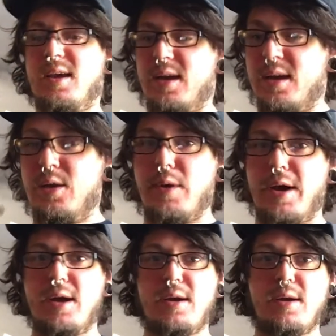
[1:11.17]

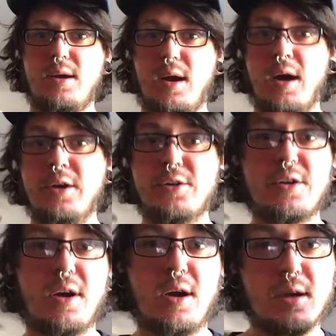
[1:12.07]
anyway, I
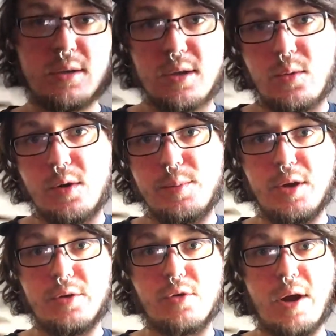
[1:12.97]
want to be
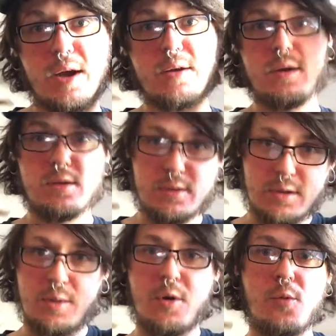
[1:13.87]
able to crack
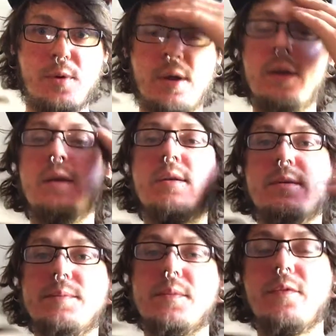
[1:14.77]
some open
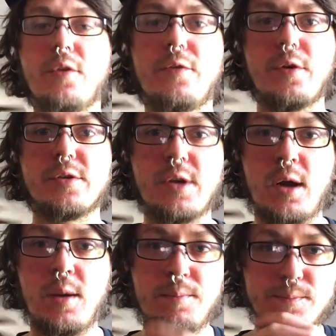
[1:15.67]
for the first
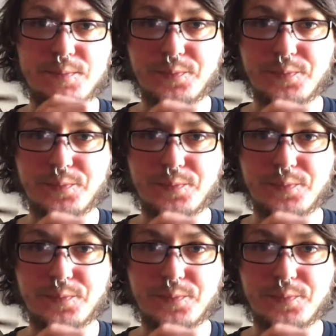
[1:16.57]
time